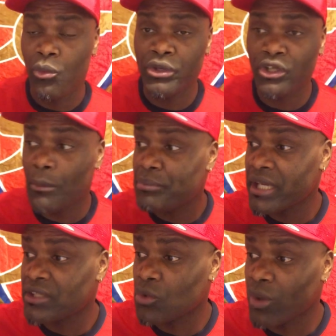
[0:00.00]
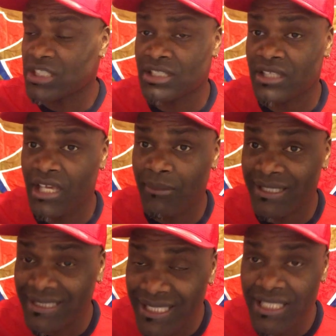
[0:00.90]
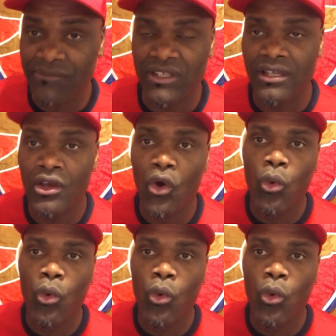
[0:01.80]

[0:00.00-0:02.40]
we don't pay to watch a game on TV,